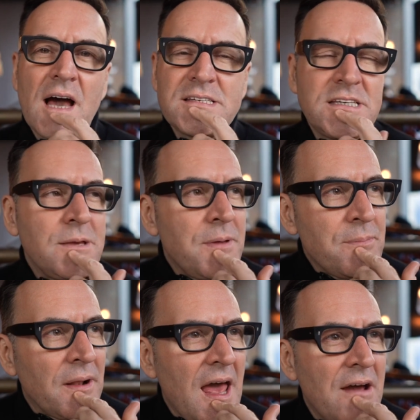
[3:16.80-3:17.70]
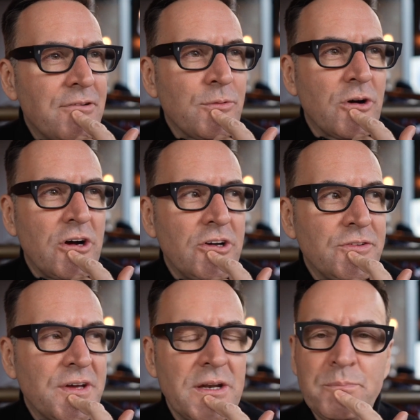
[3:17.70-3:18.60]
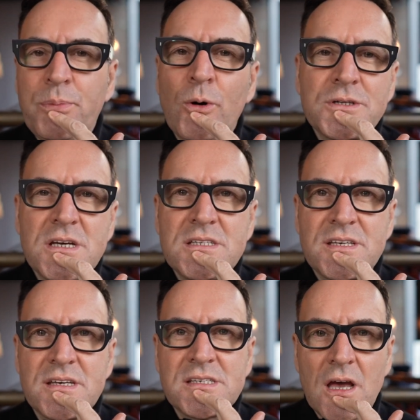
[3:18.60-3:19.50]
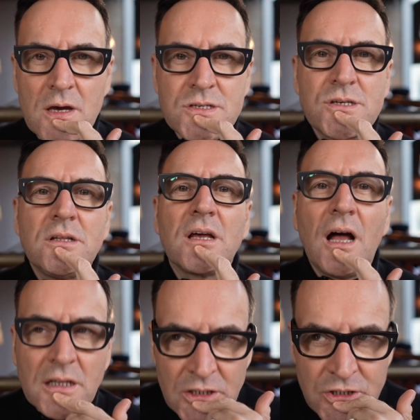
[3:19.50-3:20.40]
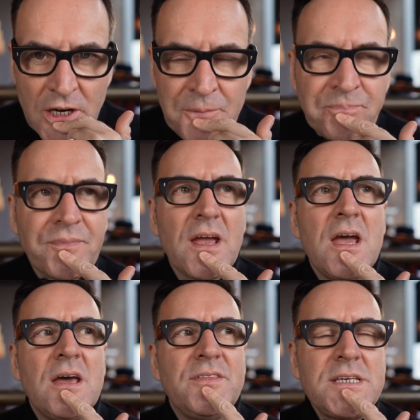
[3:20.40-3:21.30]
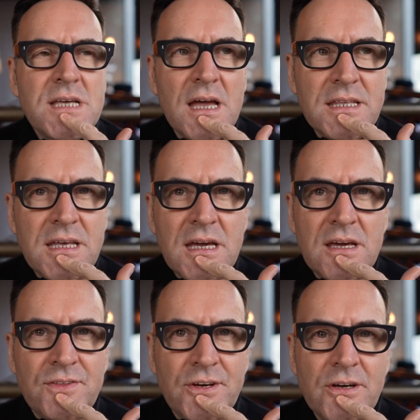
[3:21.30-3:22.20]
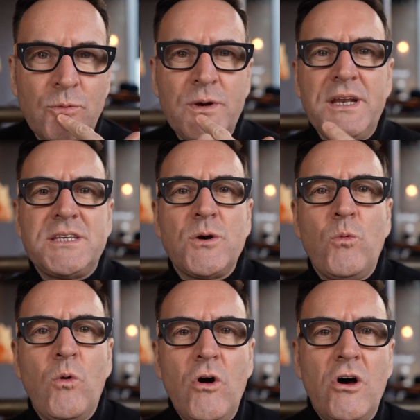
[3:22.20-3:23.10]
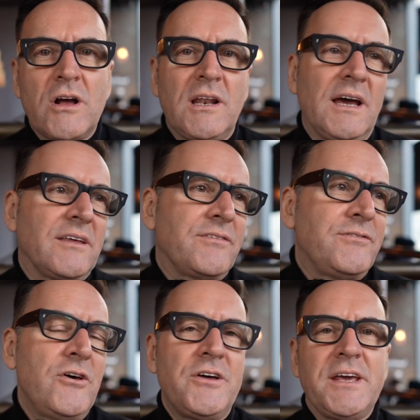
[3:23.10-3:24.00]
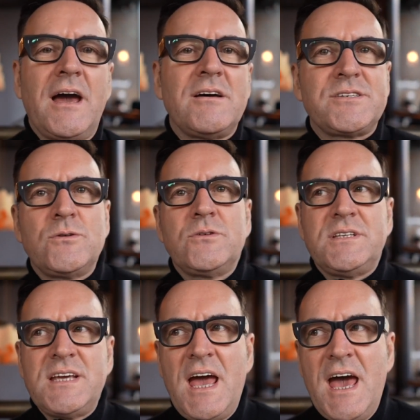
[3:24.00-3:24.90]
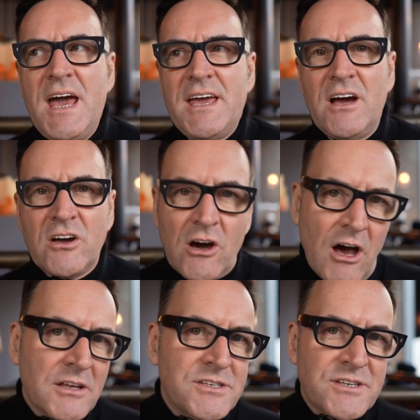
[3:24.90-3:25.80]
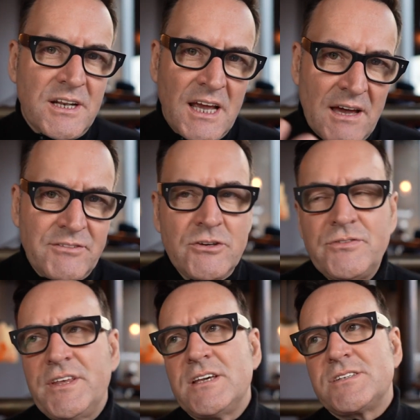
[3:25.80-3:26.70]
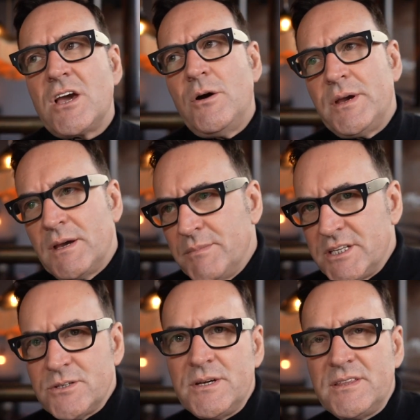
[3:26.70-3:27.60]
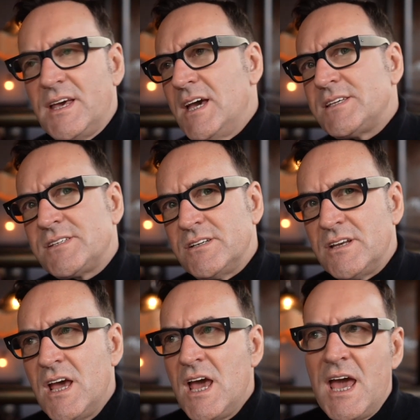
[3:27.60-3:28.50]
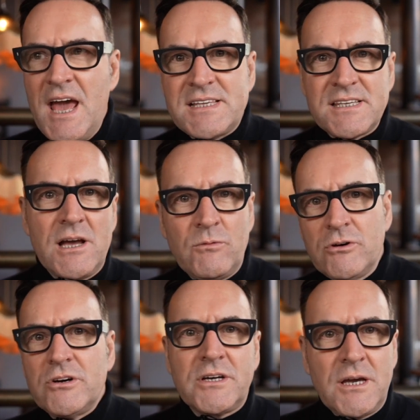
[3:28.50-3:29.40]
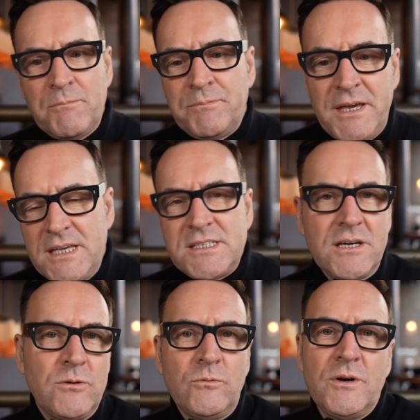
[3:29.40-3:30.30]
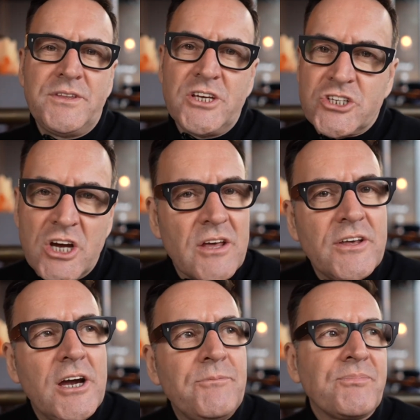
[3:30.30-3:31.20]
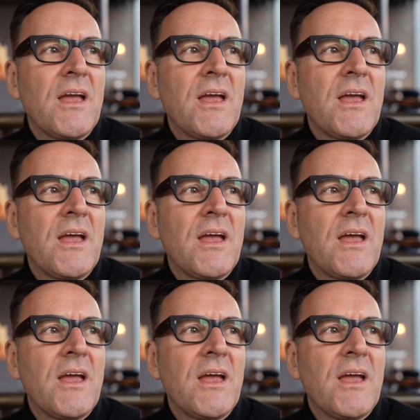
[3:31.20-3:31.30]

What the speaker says: I see people everywhere who kind of bought into this hustle culture, this idea that we need to work like 30 hours a day and constantly have new things going and be doing this, and it's like we're competing with each other.